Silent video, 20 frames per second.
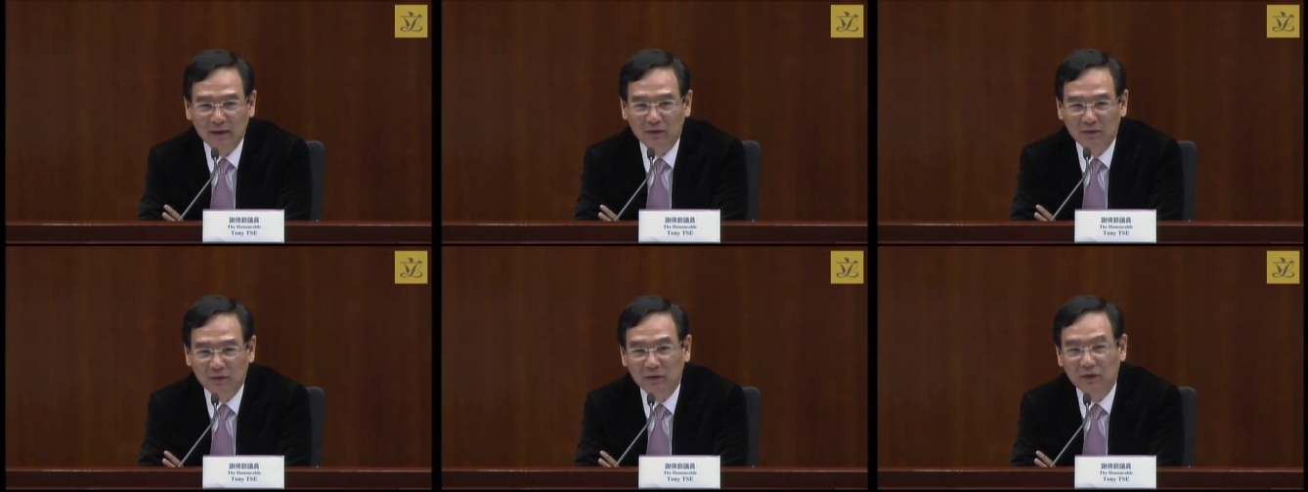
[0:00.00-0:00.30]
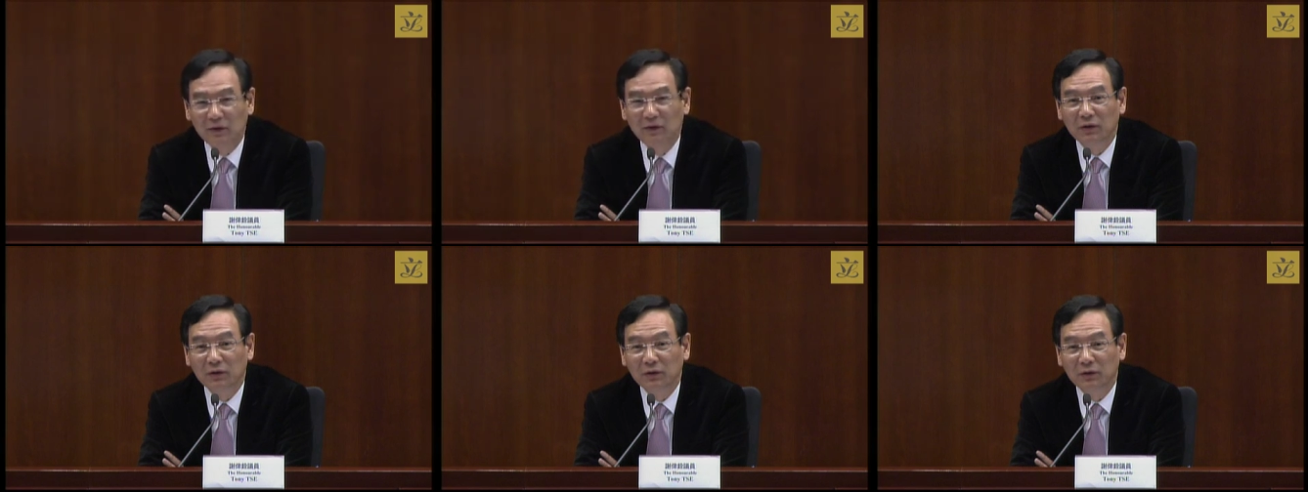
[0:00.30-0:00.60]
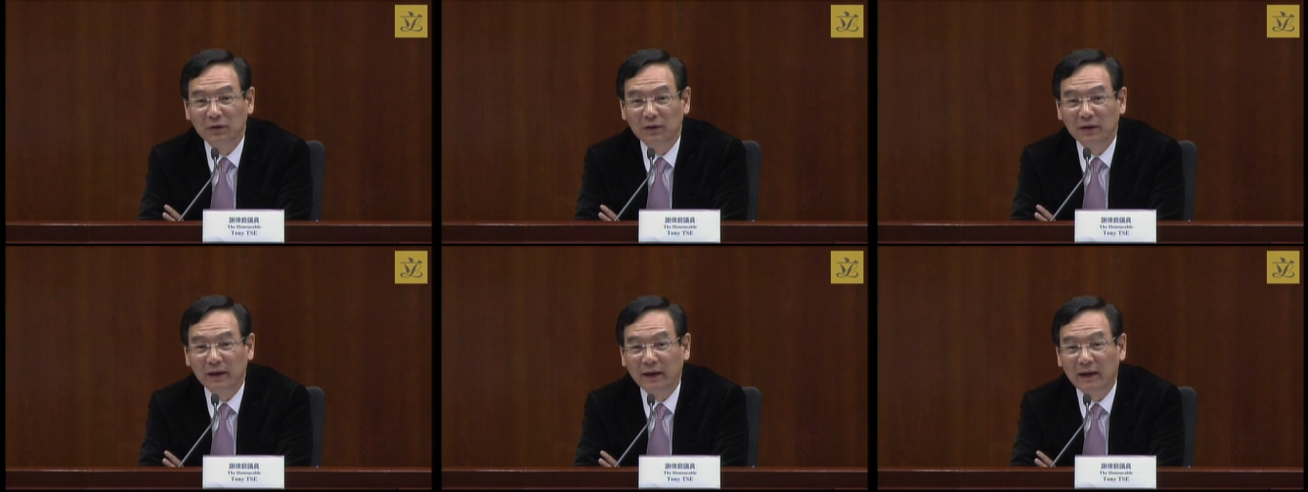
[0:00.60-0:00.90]
I think it will
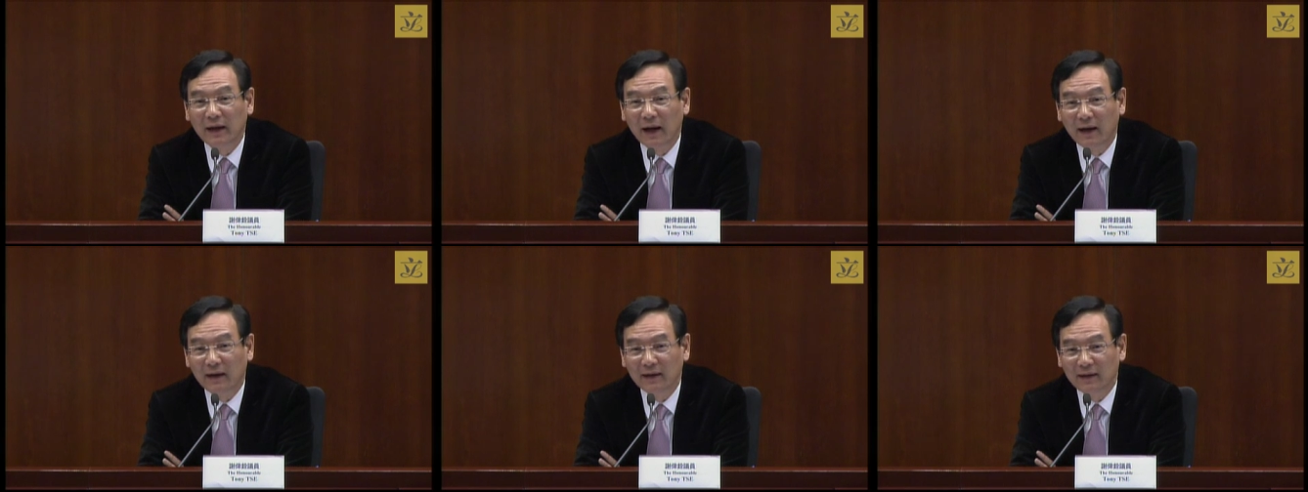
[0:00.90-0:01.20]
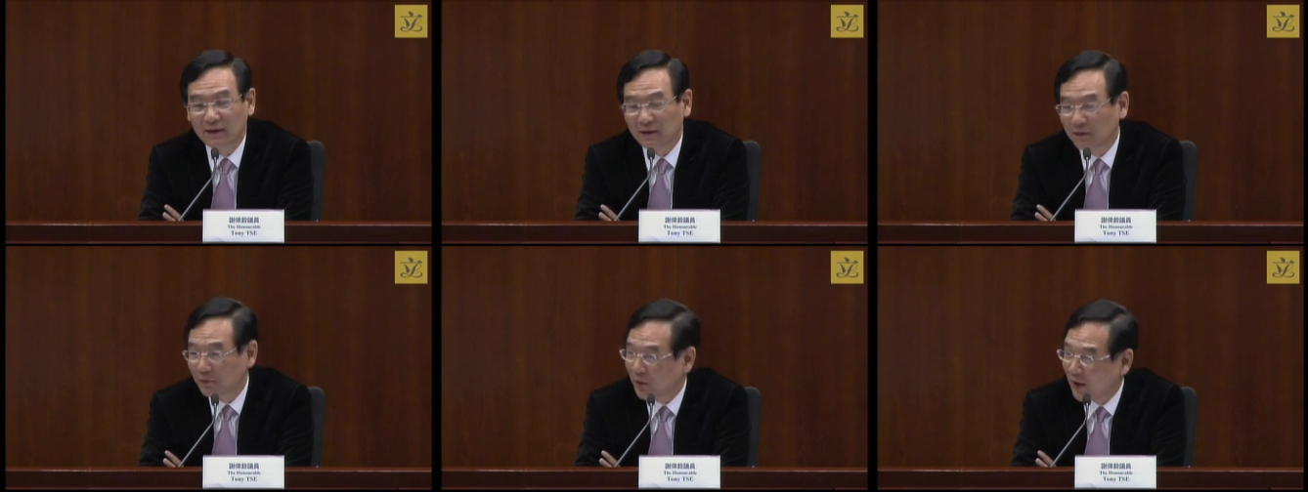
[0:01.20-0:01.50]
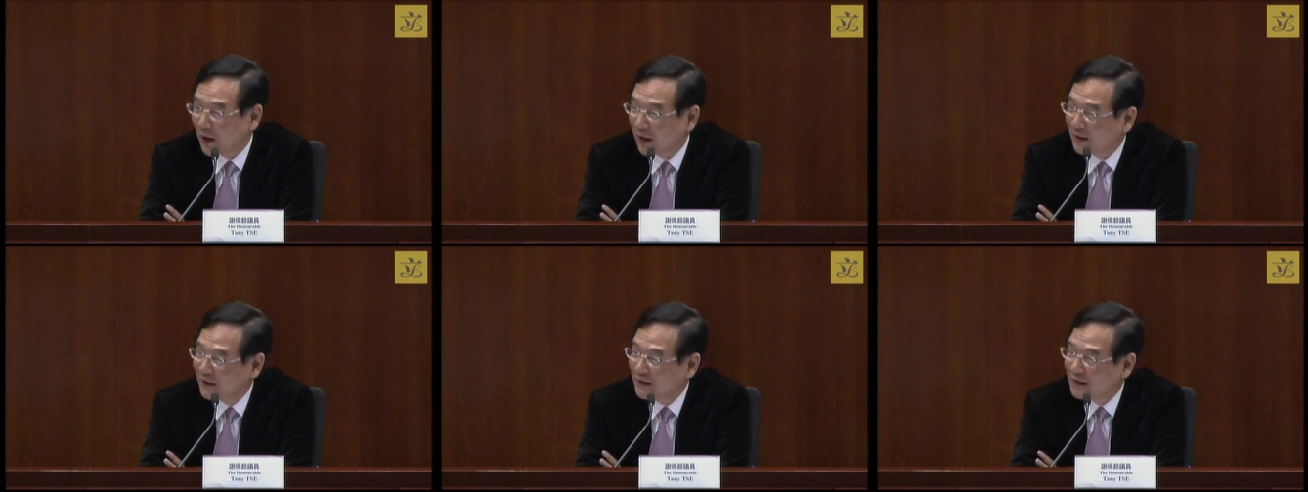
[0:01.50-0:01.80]
be easier to
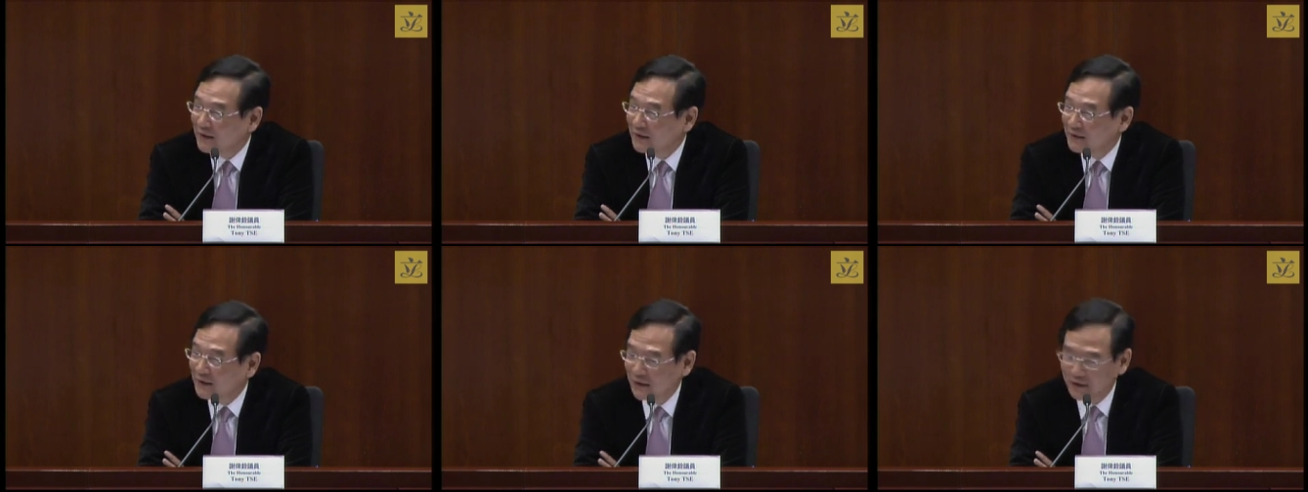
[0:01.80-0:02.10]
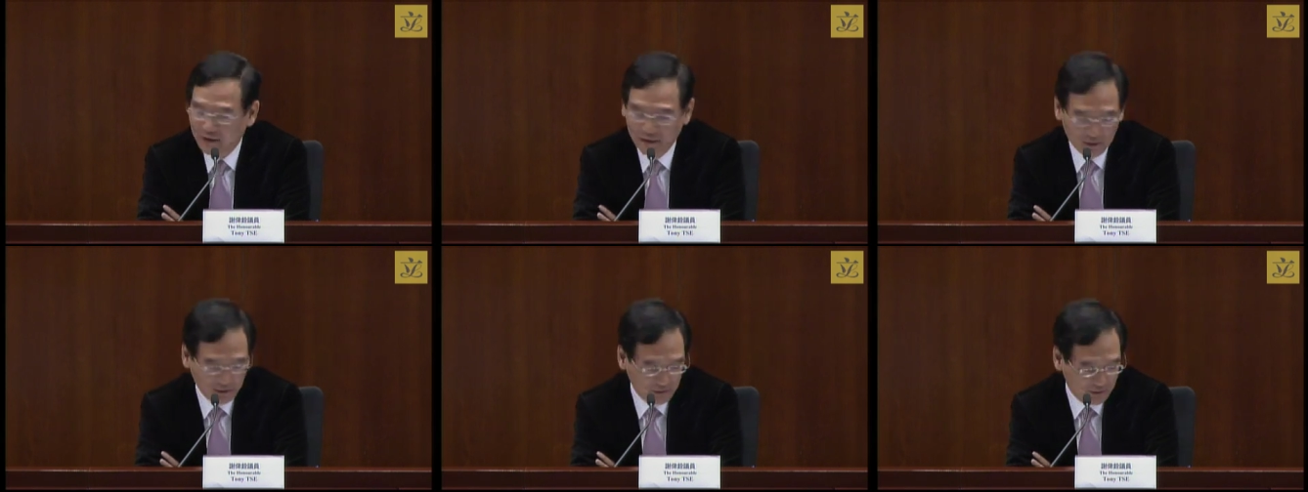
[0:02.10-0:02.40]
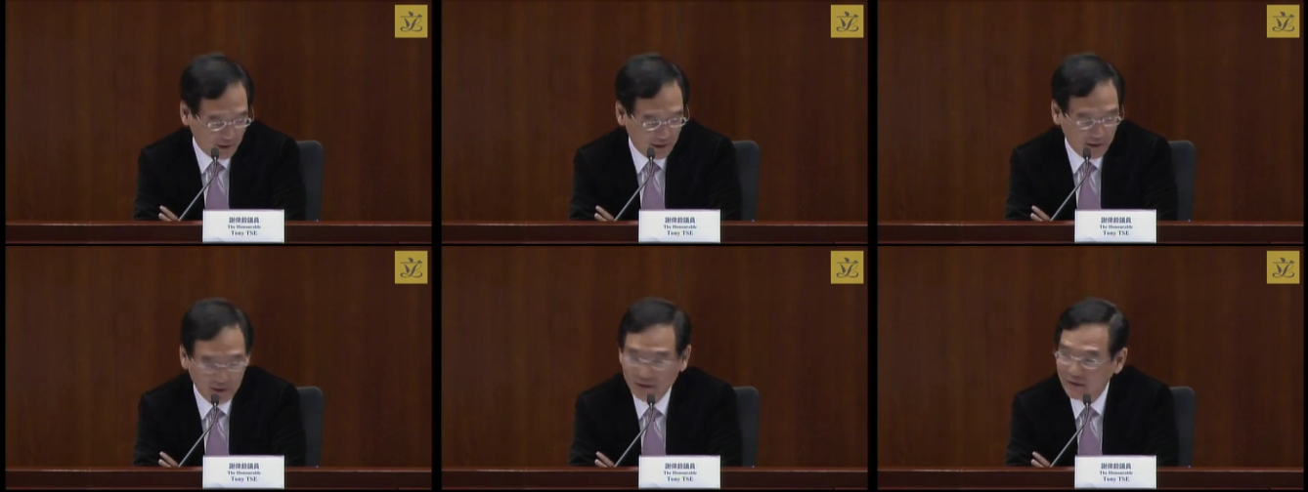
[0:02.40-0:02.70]
understand if
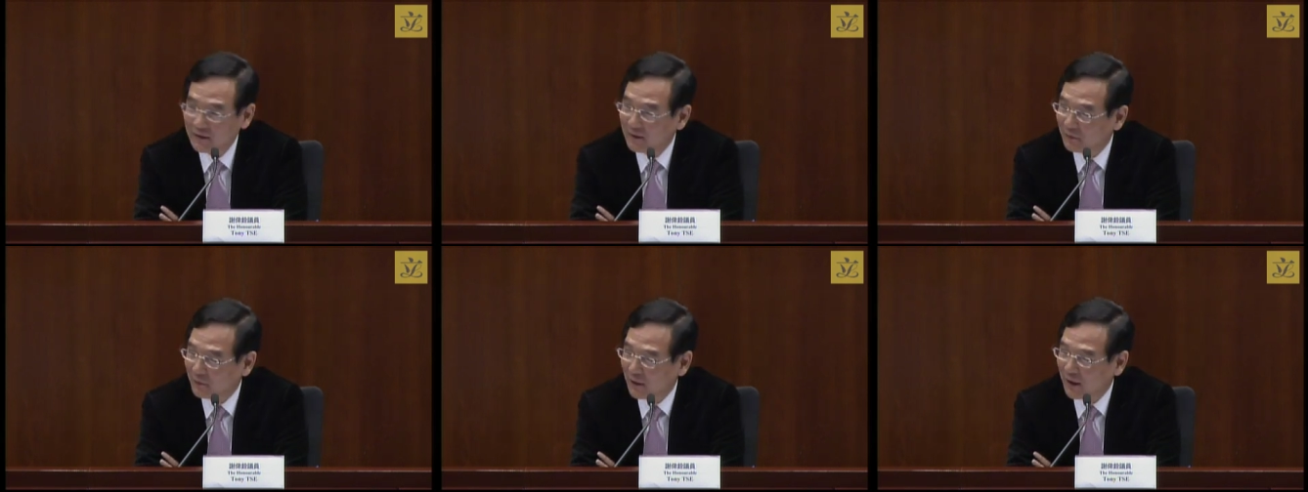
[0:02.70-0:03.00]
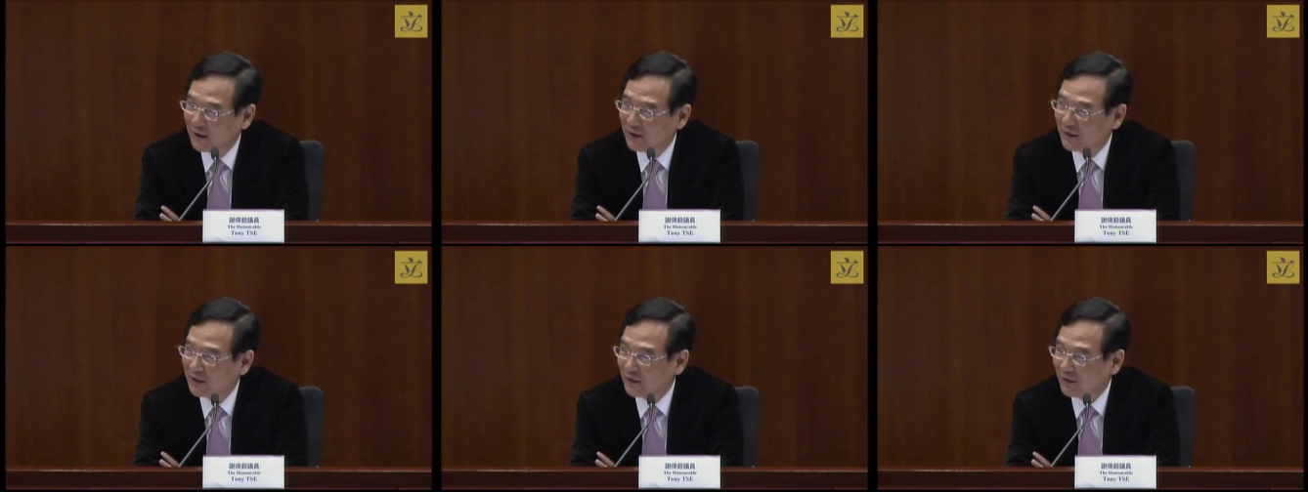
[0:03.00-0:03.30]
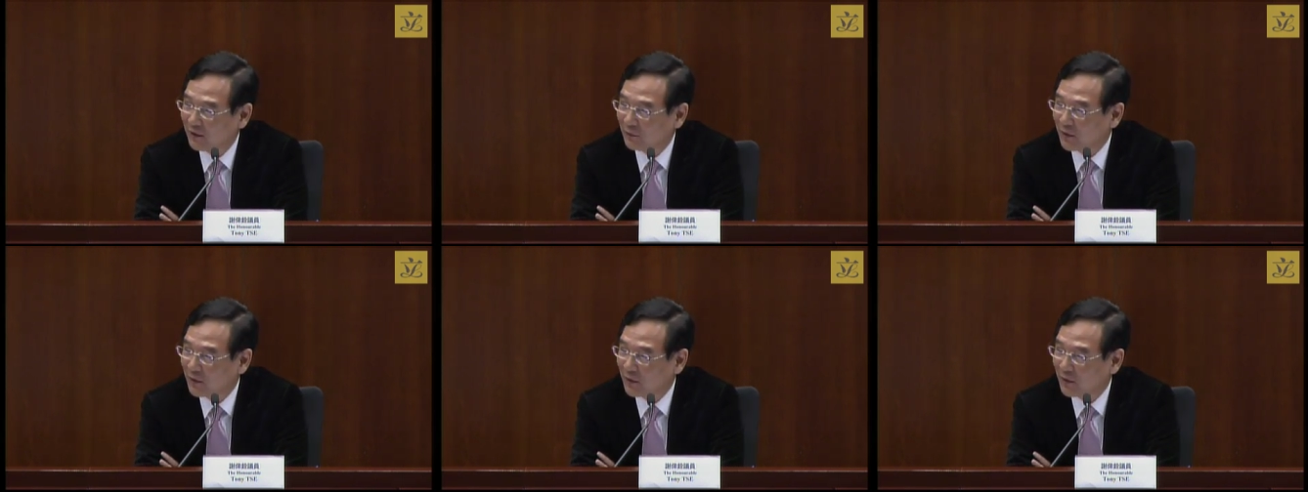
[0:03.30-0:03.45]
you group them into